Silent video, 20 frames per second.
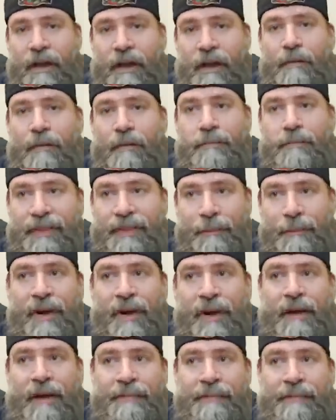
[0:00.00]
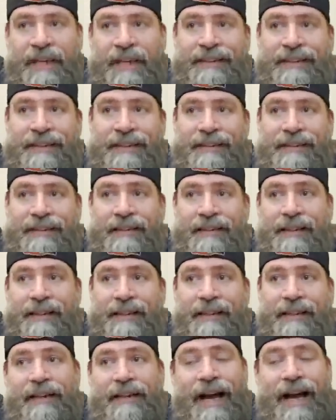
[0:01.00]
But the problem is, is
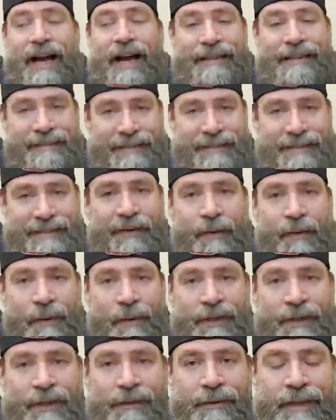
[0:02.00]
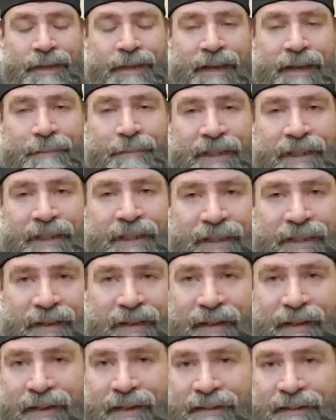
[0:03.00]
I doubt he'll want to do that
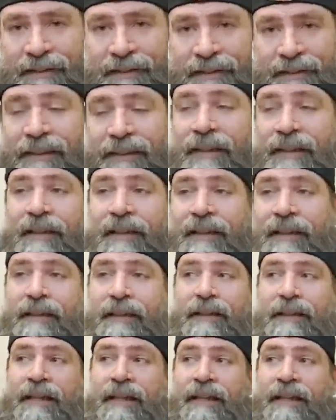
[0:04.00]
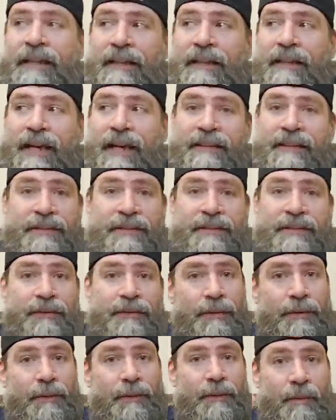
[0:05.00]
because he likes
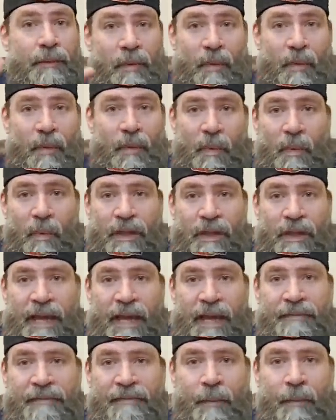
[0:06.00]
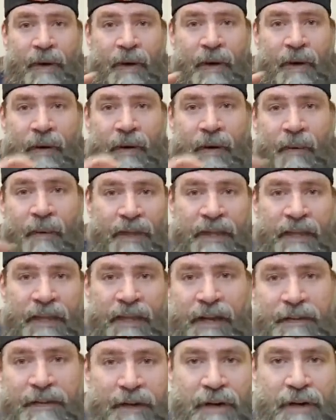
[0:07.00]
to have it where he and I
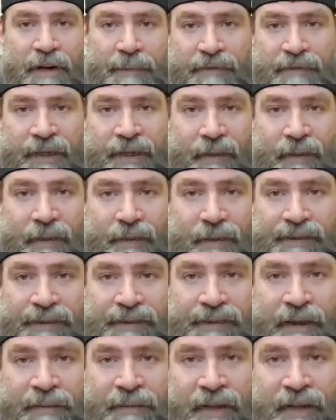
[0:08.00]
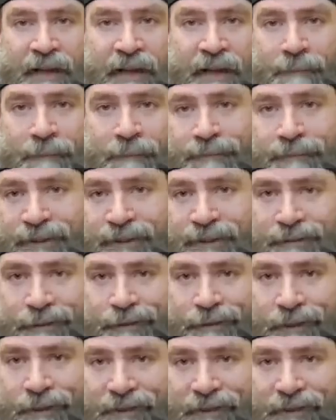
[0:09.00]
drop the video at the same time, just for the
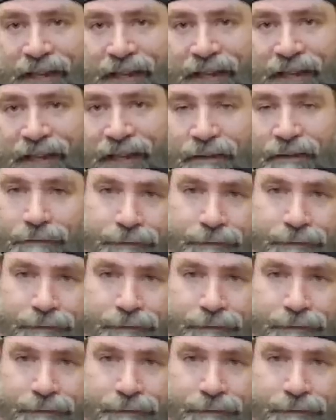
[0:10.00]
sake of